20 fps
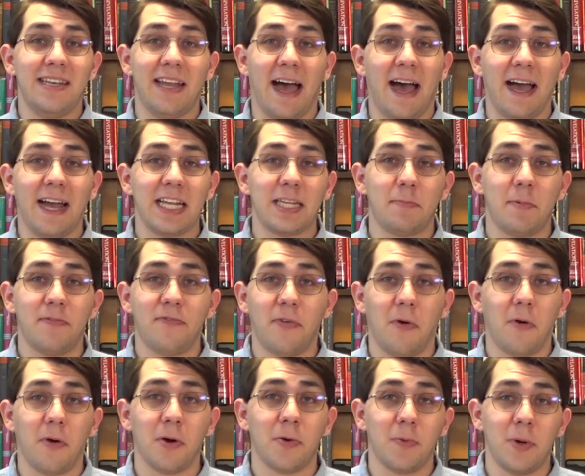dies
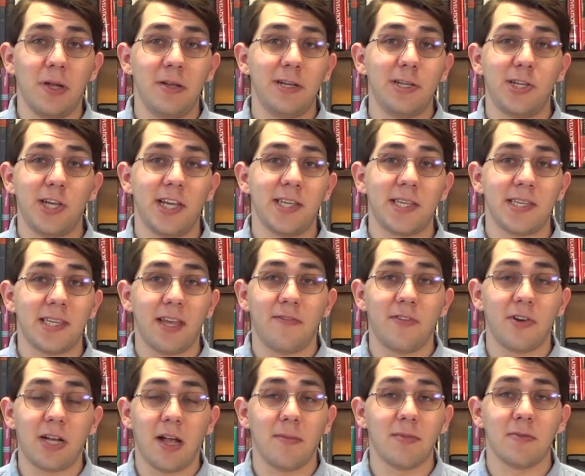before really Jesus
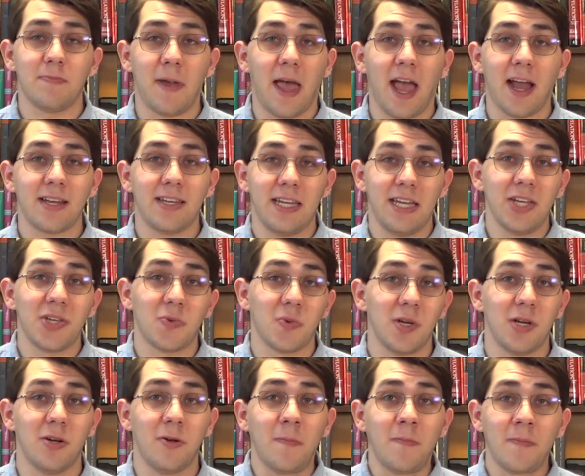ever comes back to
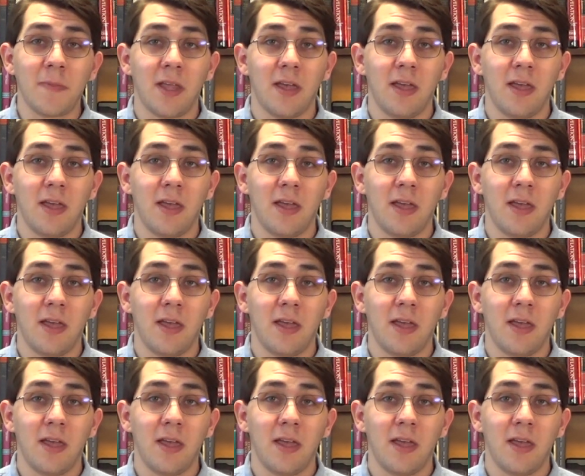Israel.